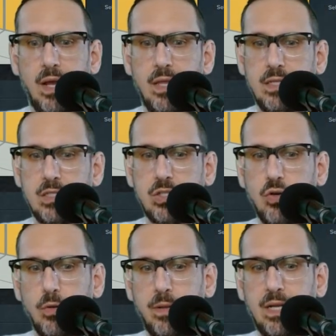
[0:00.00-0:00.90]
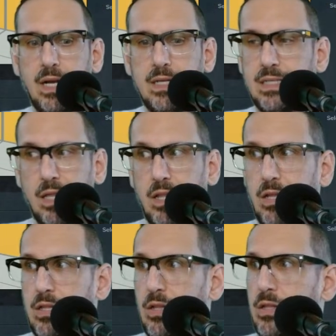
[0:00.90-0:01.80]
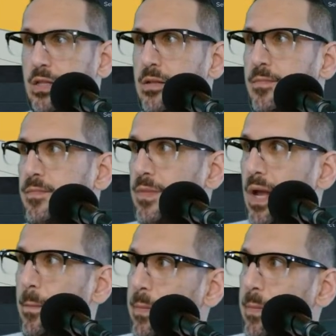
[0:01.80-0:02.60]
And this is cool because a